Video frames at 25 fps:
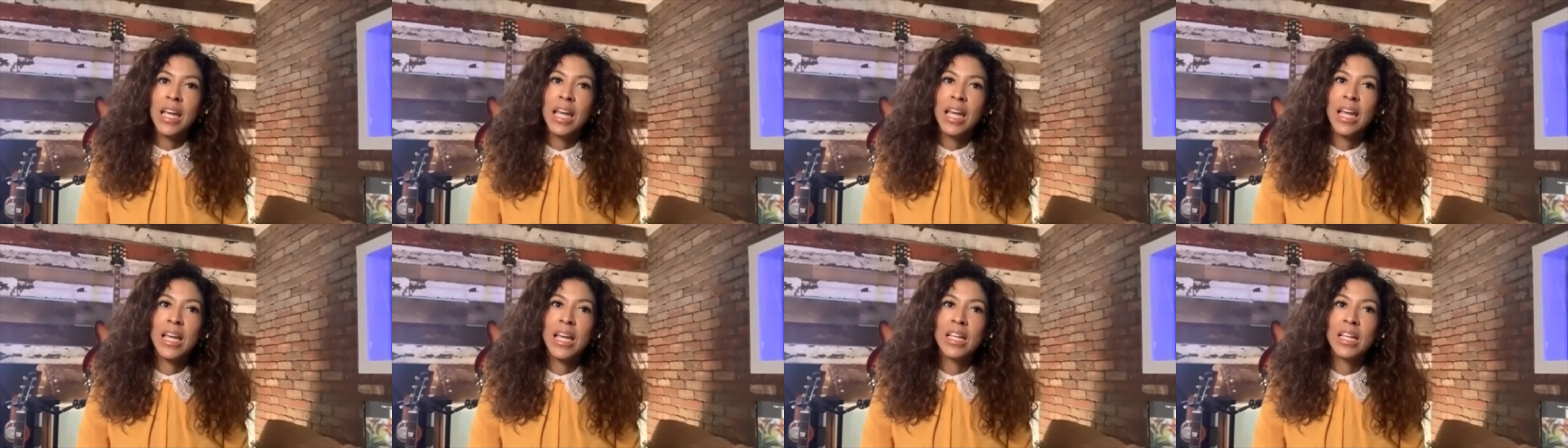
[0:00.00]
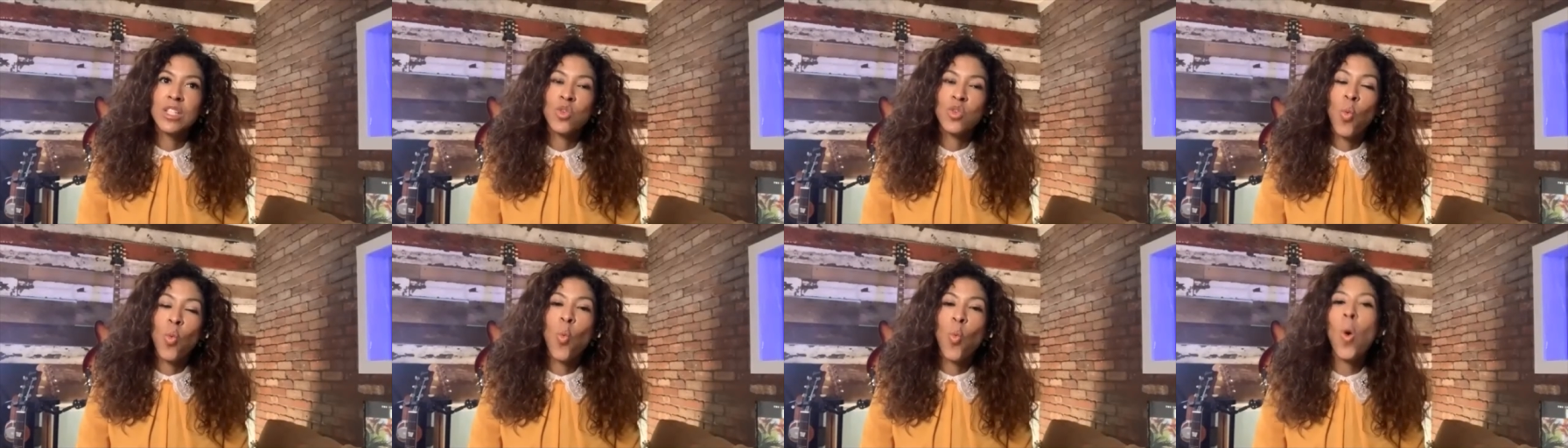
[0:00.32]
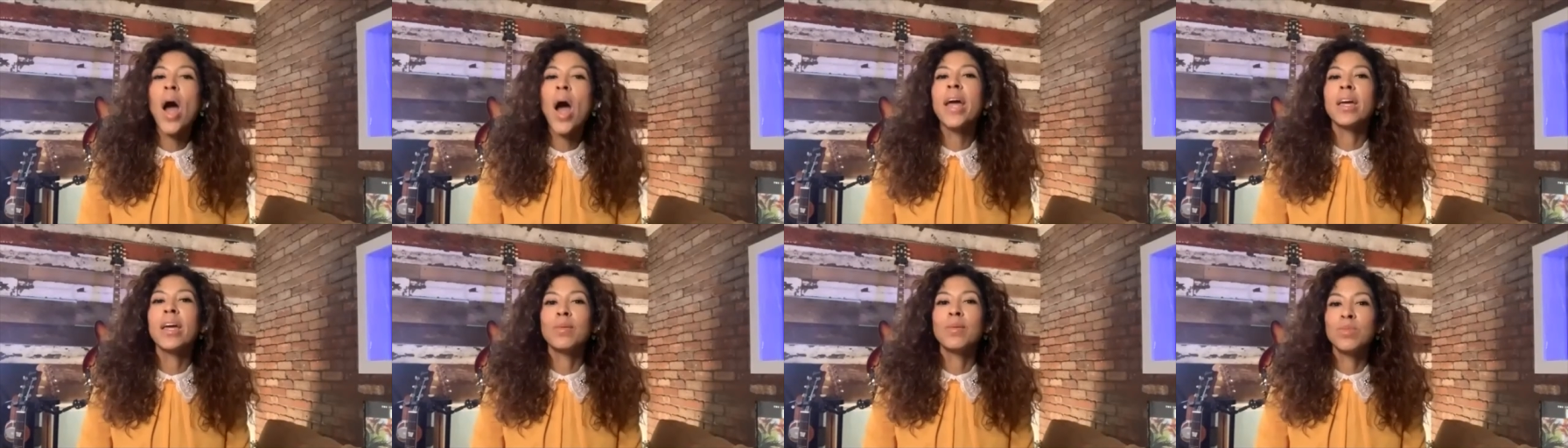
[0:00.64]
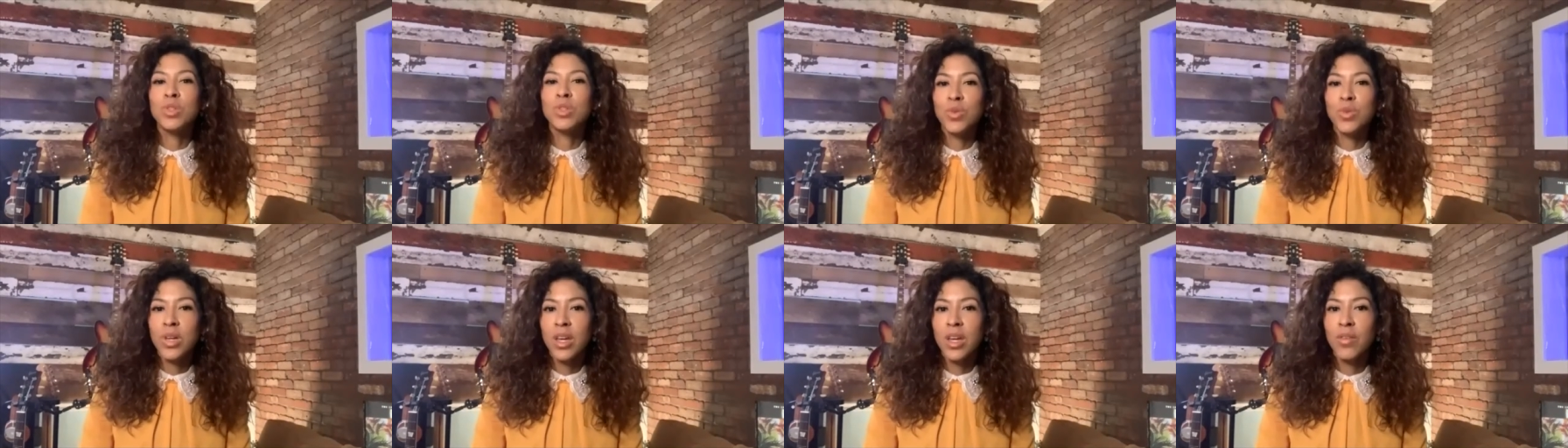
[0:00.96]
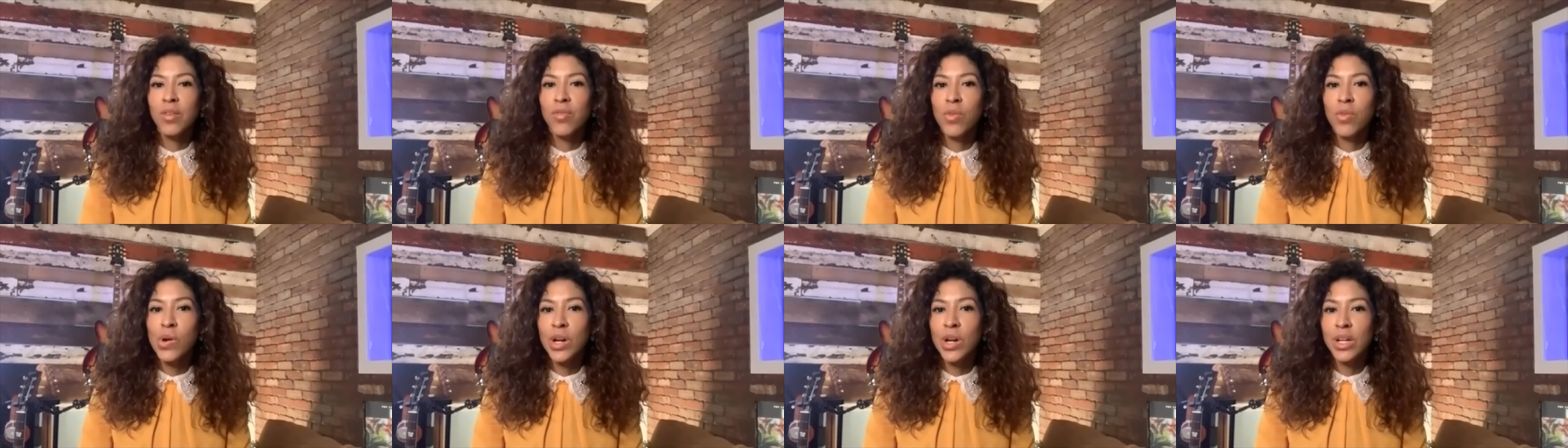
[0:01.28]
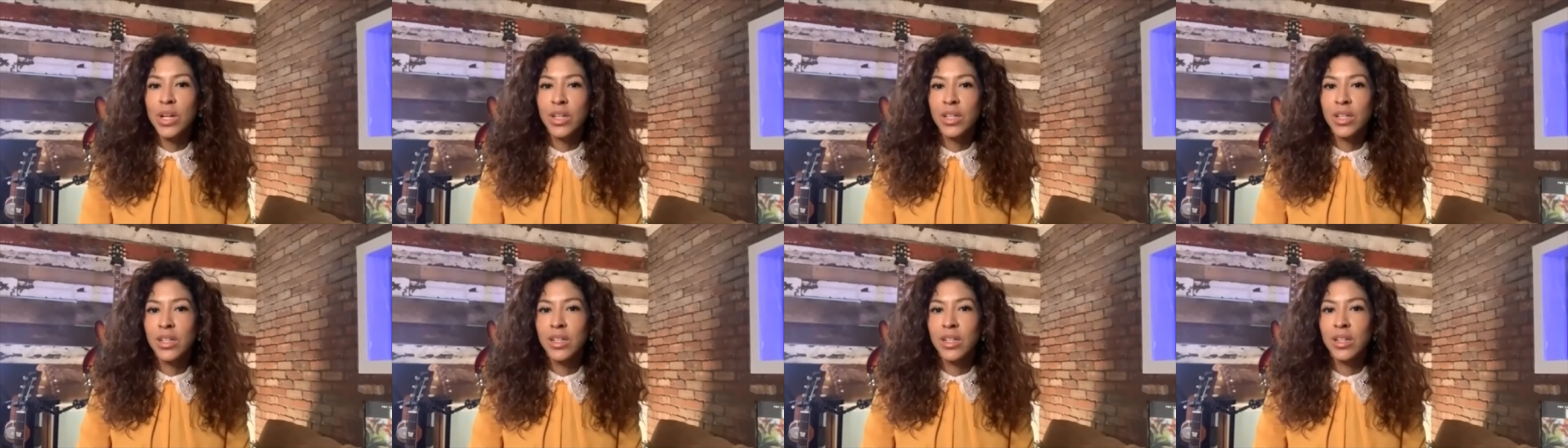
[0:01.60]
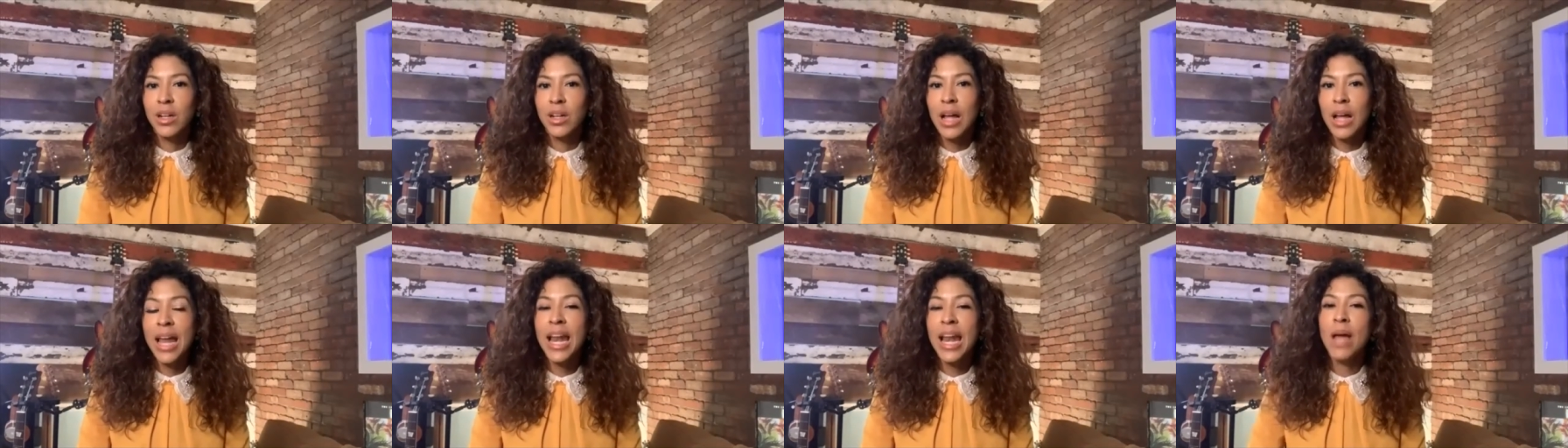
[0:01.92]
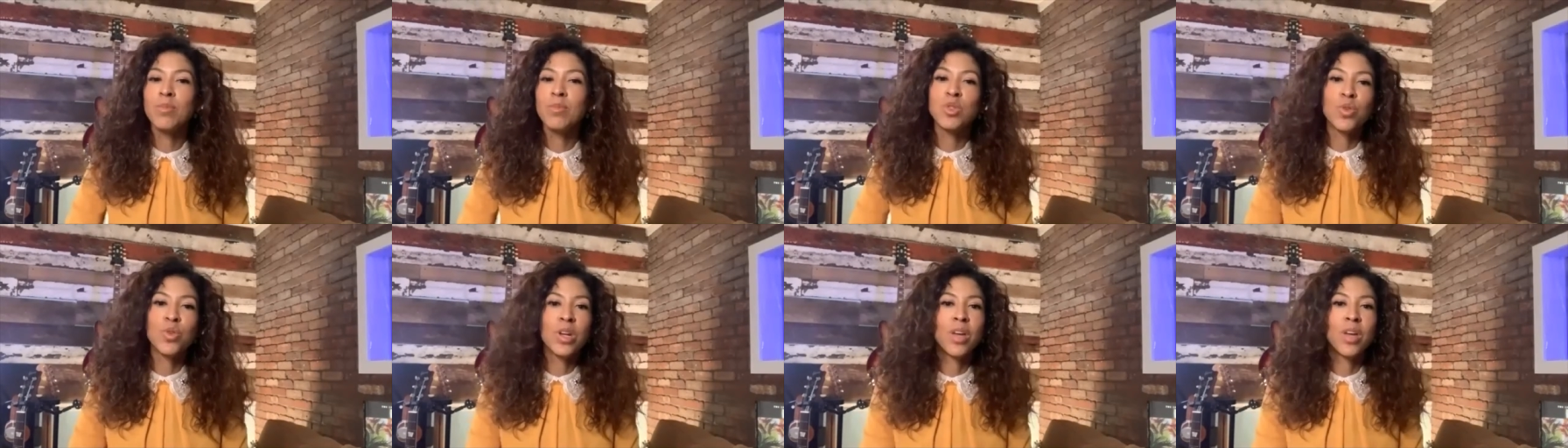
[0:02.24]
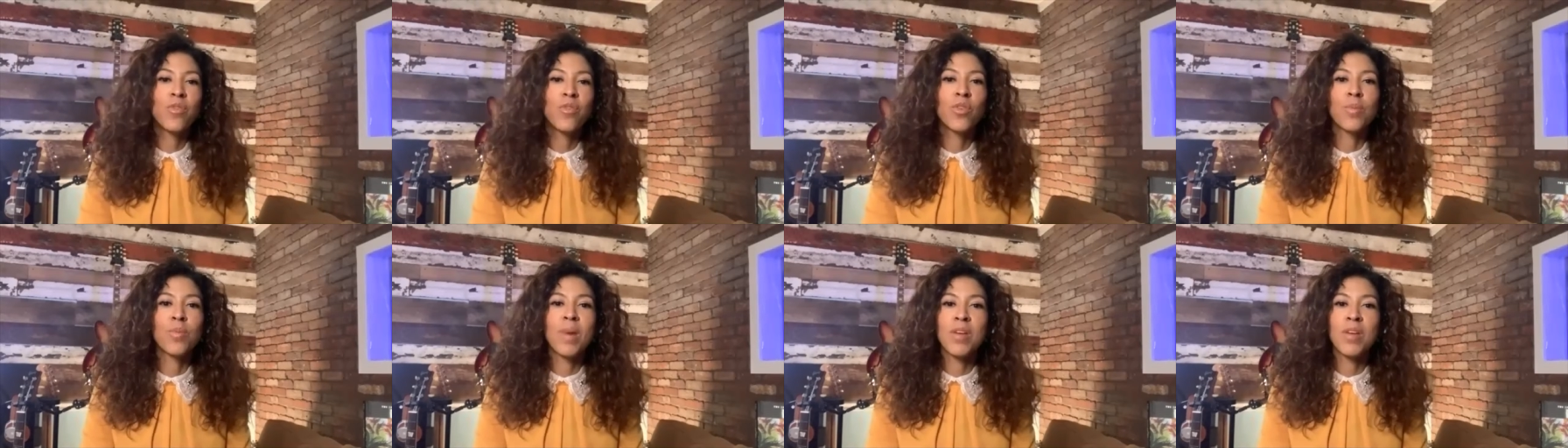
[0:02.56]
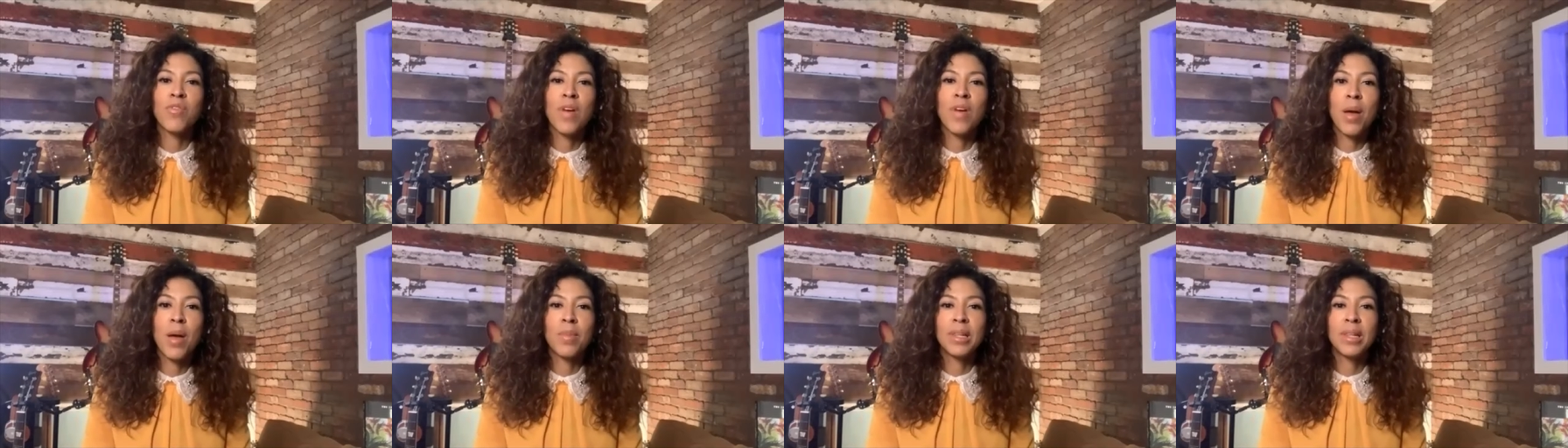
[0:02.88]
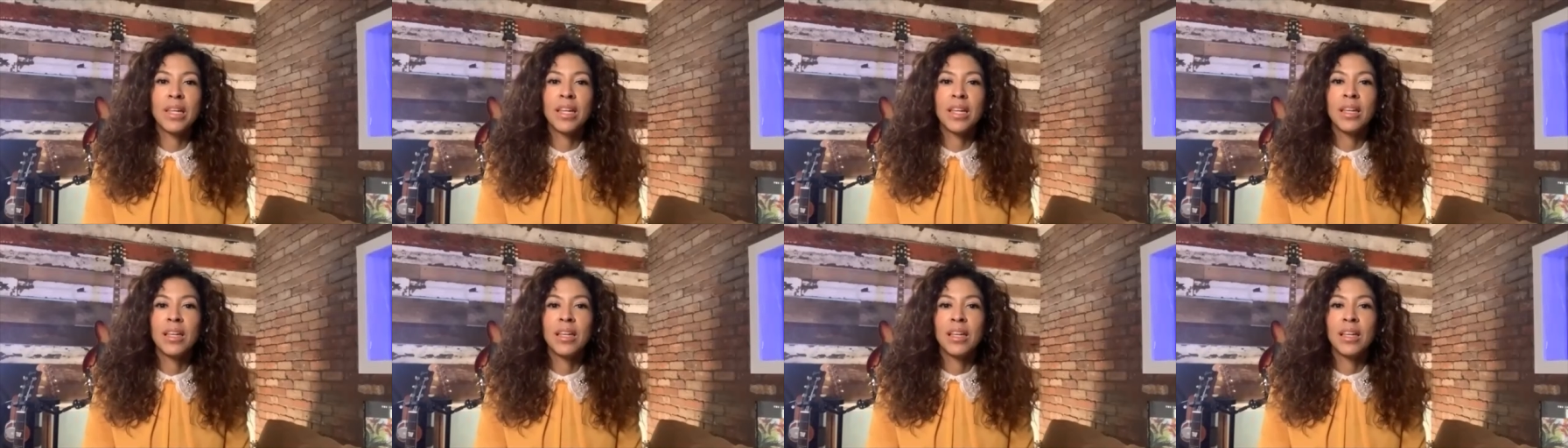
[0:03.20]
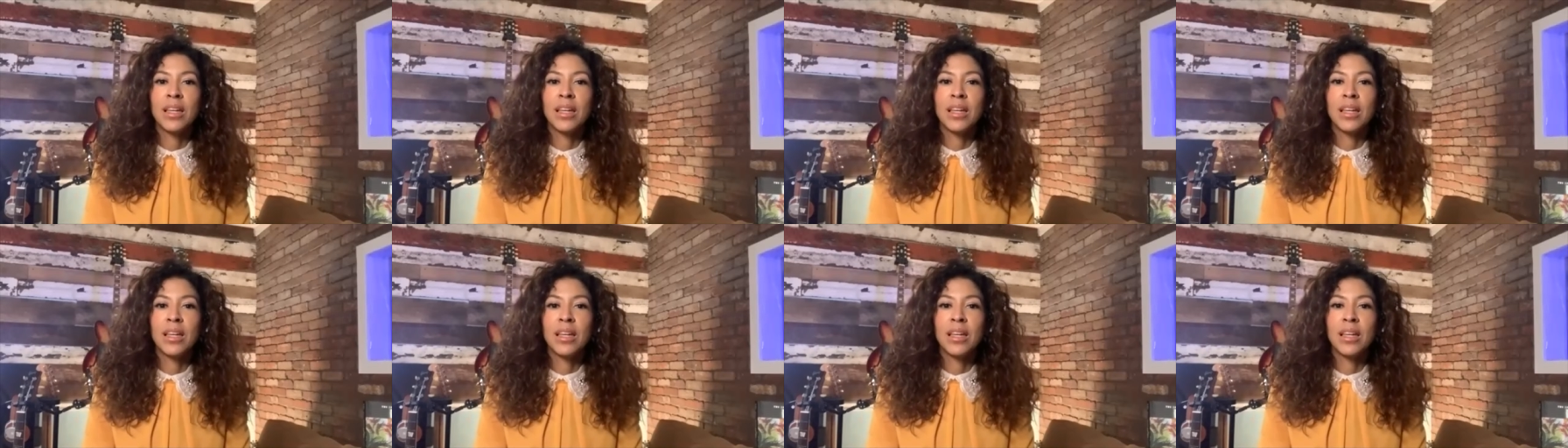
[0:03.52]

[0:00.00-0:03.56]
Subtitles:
is why I'm doing it for. And I'm doing it for my family.